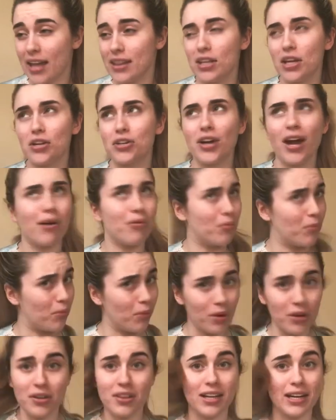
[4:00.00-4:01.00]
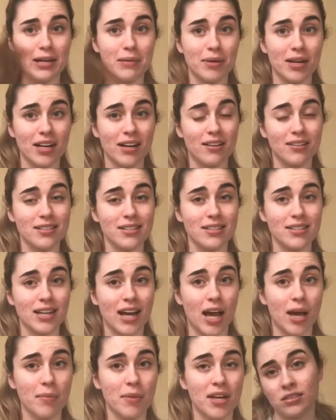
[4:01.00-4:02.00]
and they're not worth anybody else's
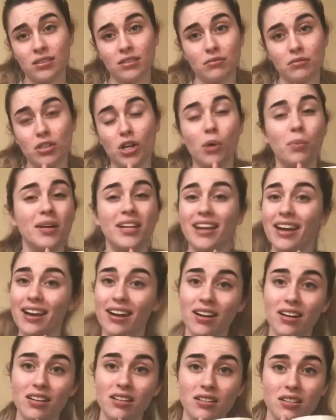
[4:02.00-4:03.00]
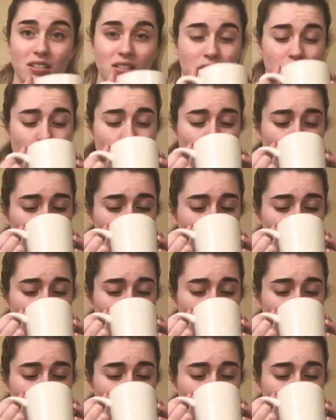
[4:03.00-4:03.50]
time. Nobody cares.